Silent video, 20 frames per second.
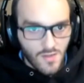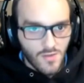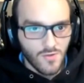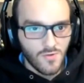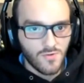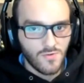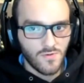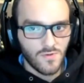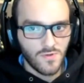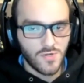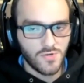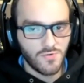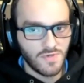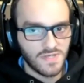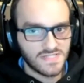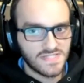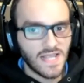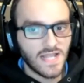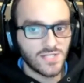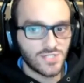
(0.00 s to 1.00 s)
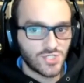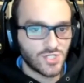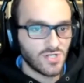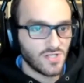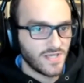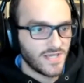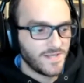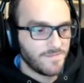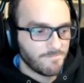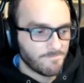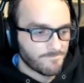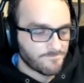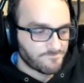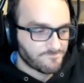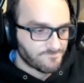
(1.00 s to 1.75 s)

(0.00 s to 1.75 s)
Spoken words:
who essentially...